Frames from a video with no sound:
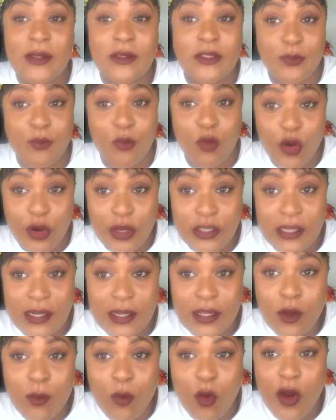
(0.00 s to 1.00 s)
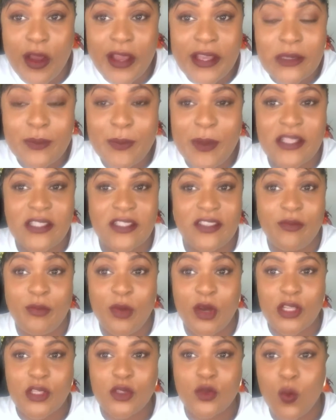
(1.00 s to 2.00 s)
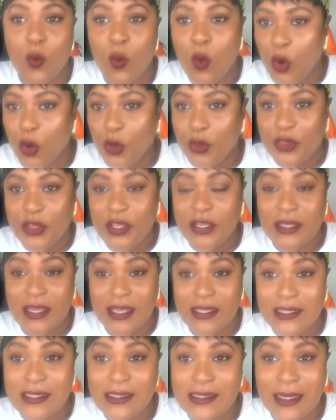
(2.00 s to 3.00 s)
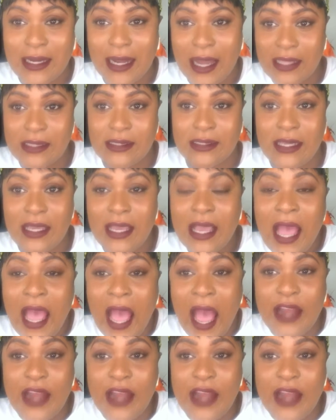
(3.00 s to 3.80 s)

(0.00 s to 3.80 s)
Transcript: It's a little more expensive, but it's worth it because it's classy,